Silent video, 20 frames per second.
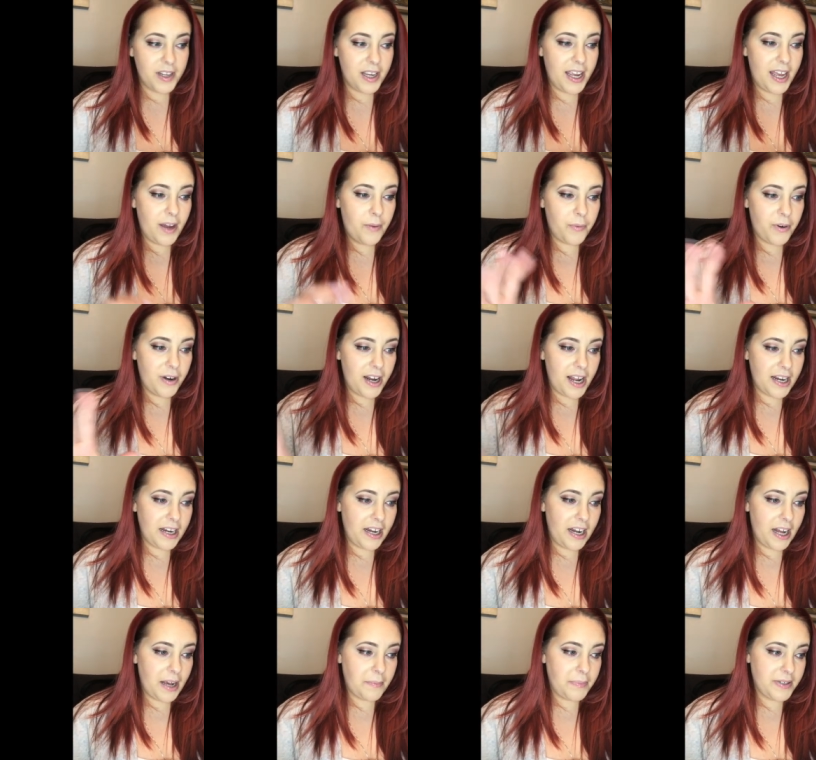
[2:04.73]
And we're
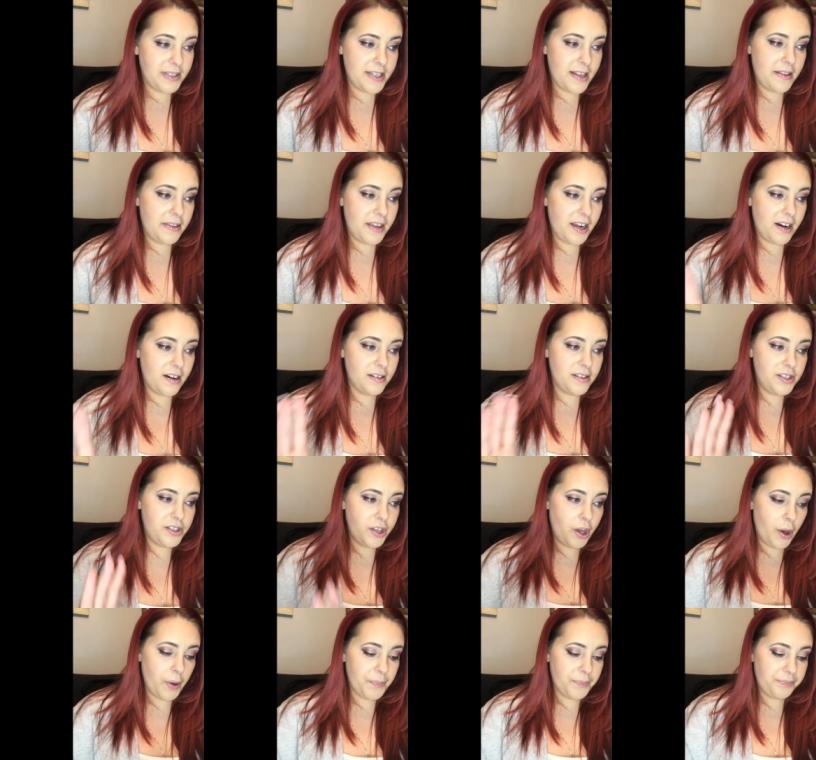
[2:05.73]
99% there.
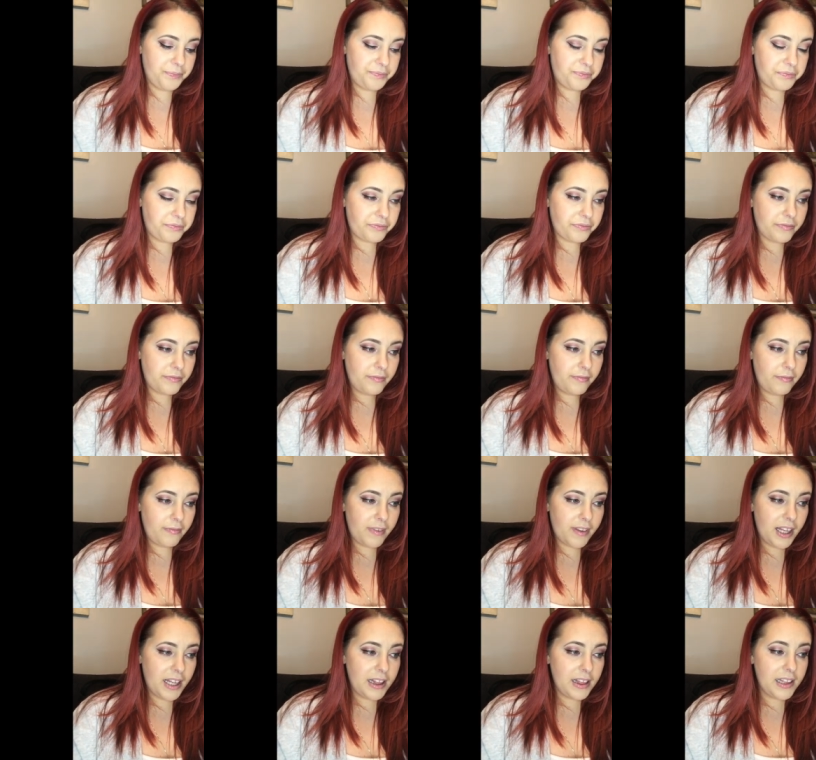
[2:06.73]
So
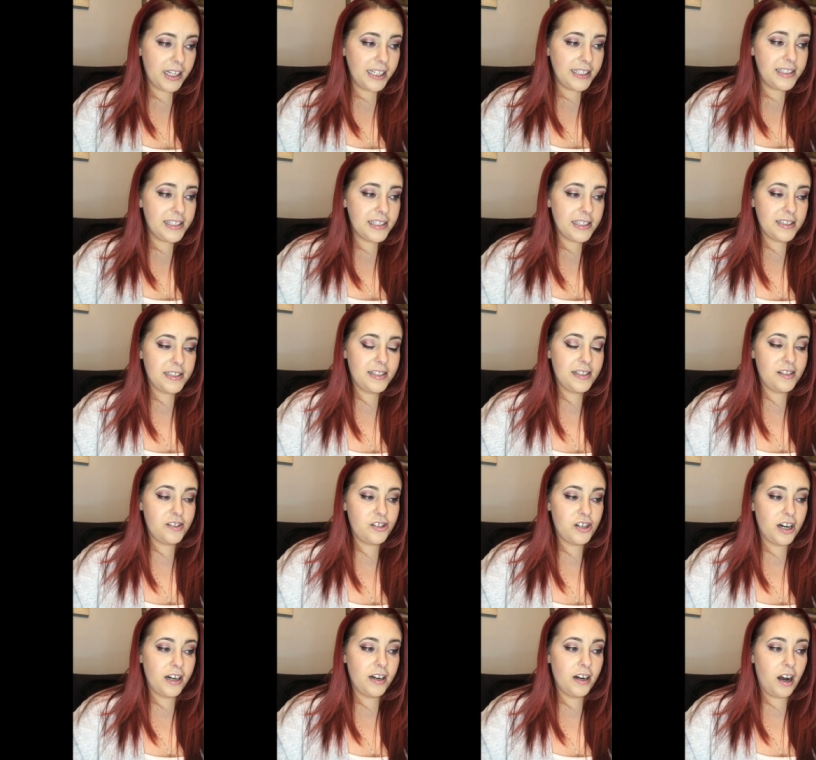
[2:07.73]
Let's
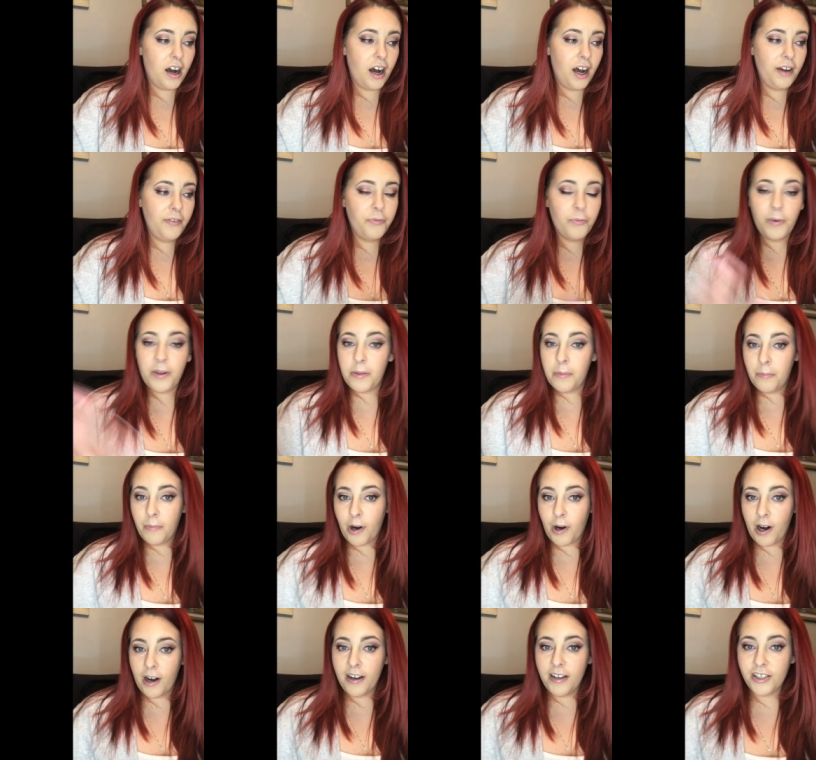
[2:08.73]
start off with
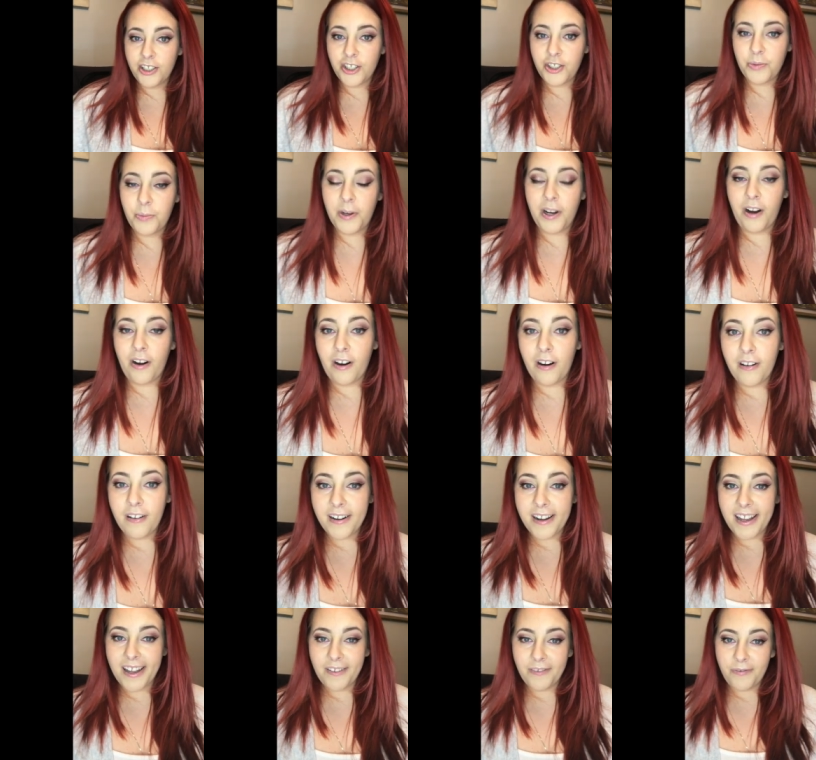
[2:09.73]
March. We are
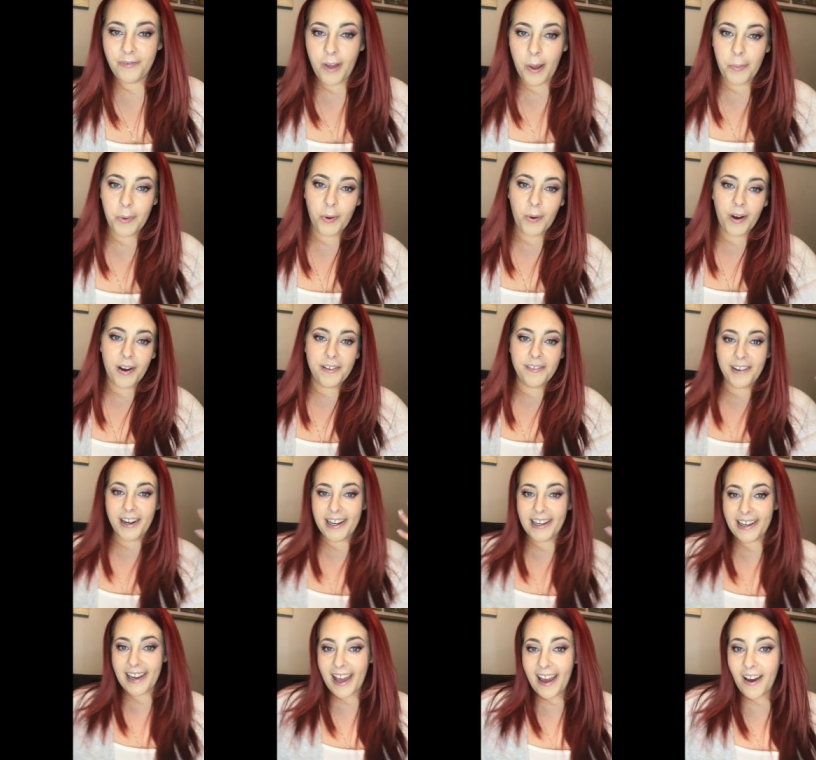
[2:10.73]
already in February
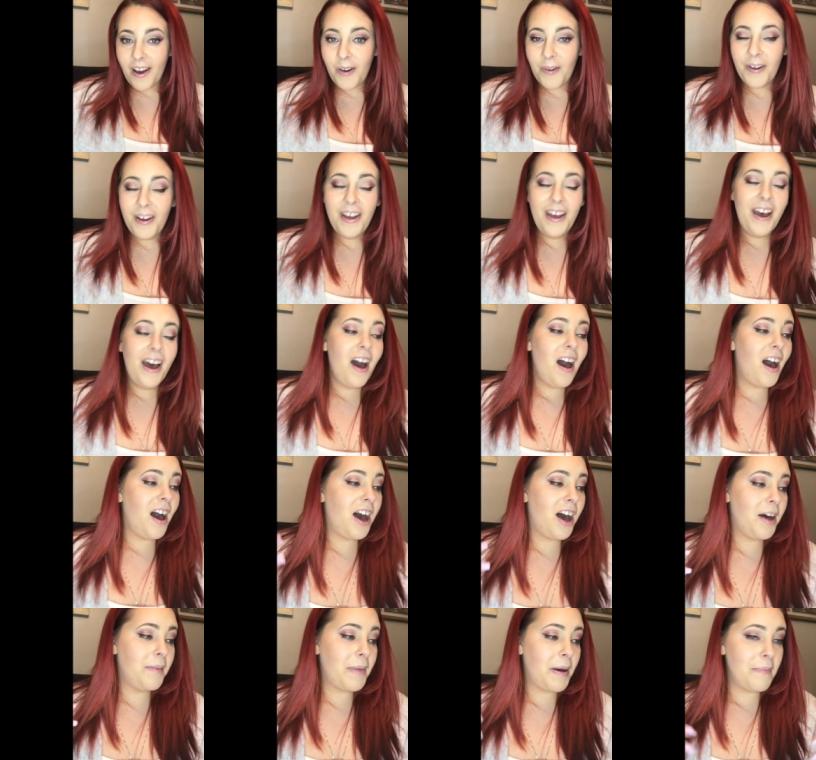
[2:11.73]
right now.
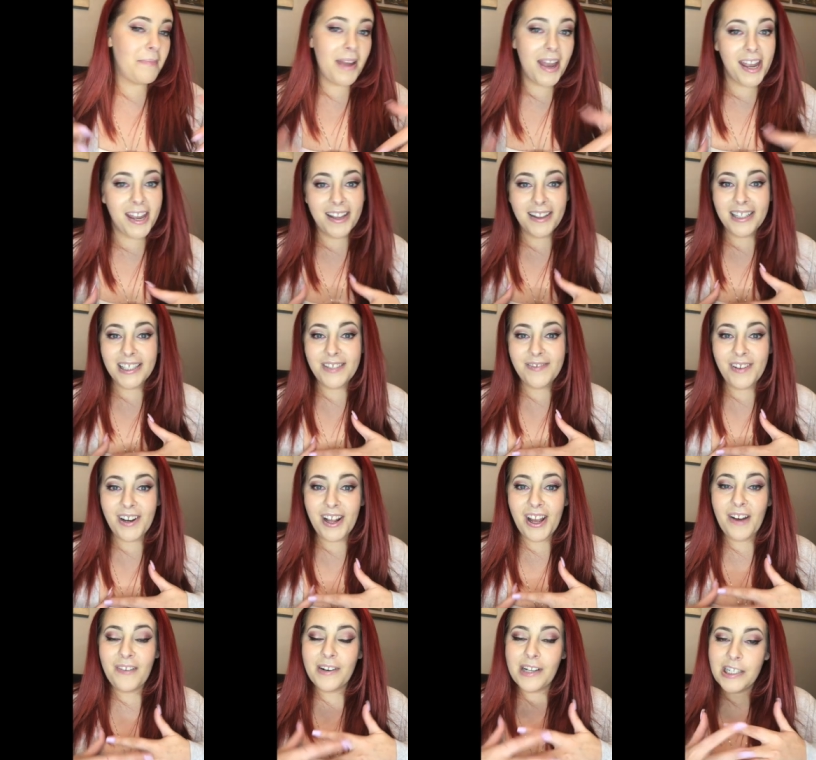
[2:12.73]
Um, I'm making this
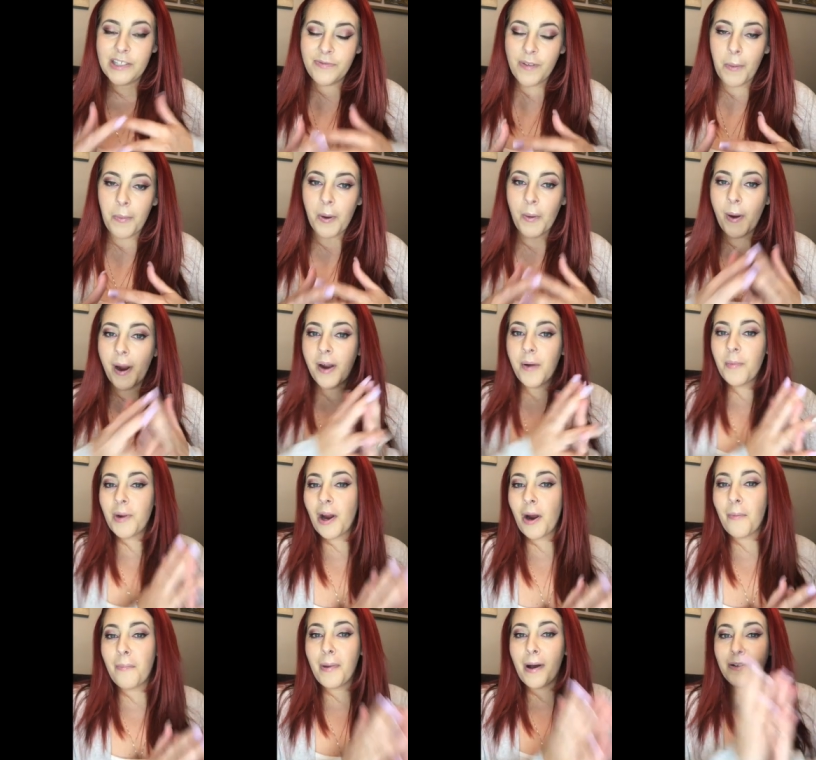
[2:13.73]
video and it's February and
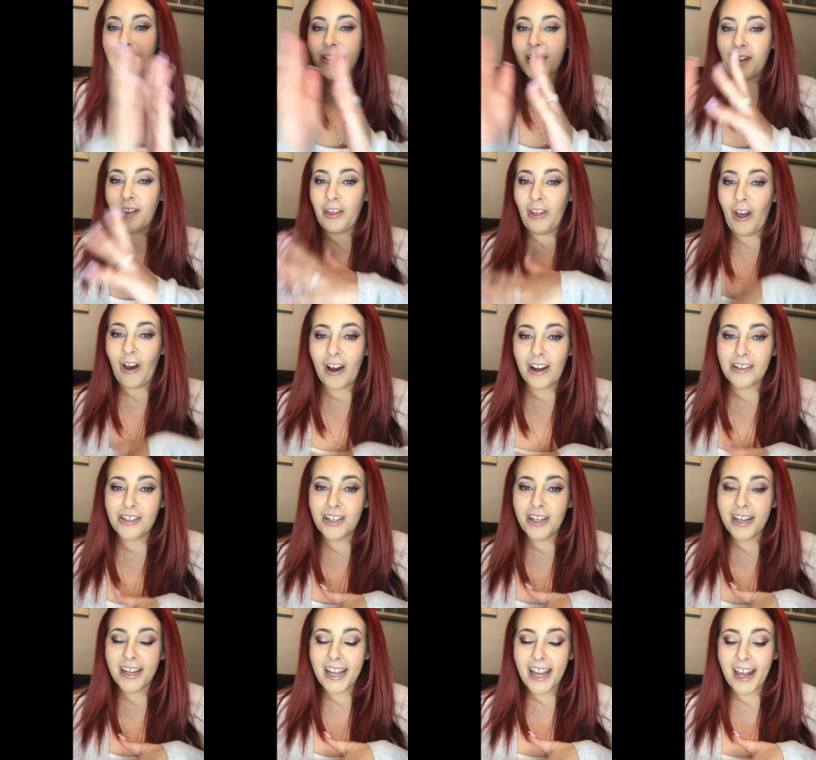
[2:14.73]
we are about to
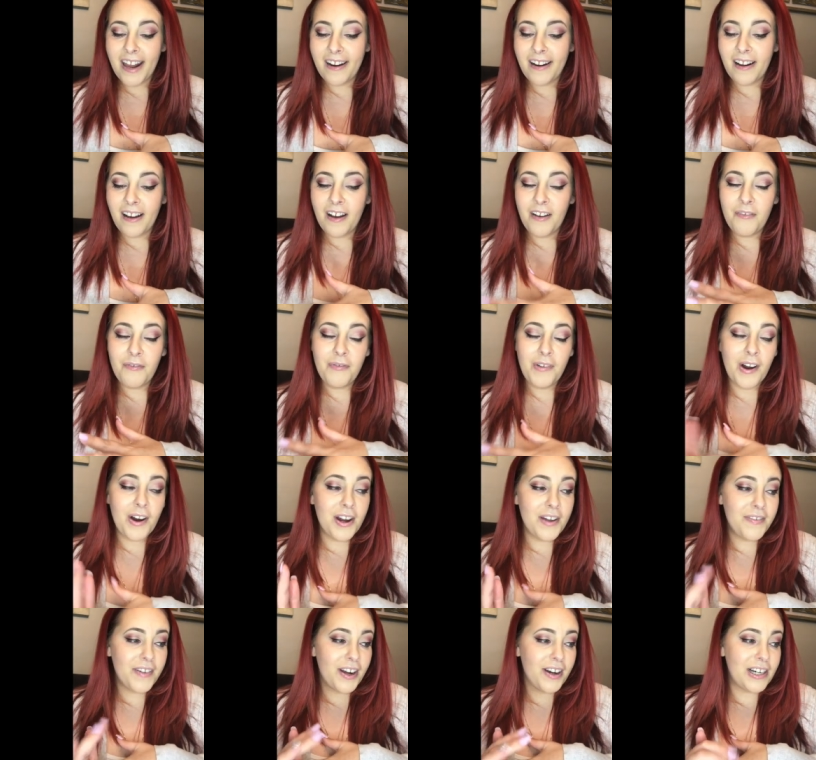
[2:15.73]
launch in Canada
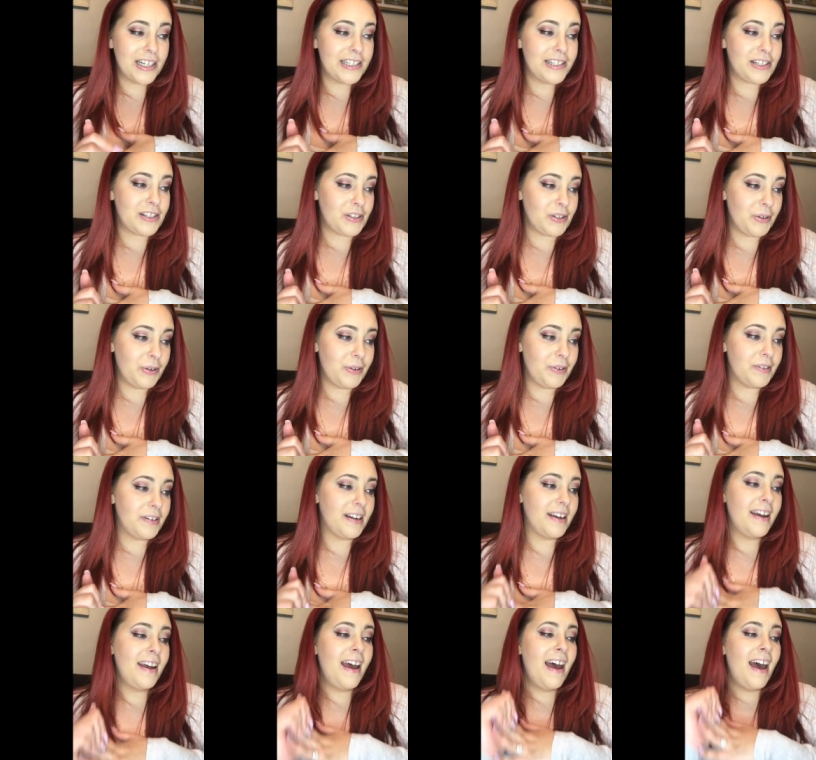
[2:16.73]
very, very soon.